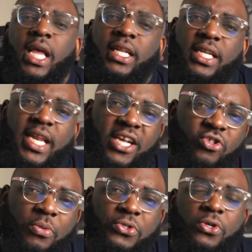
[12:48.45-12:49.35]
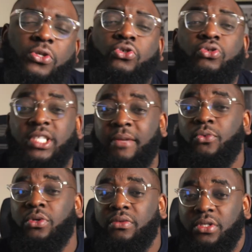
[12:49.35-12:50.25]
The next option should then be
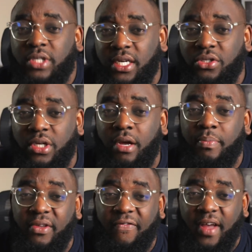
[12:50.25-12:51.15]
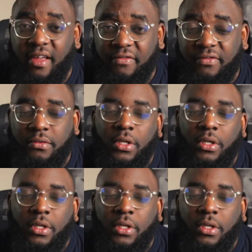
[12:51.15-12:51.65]
one of the traditional big 5.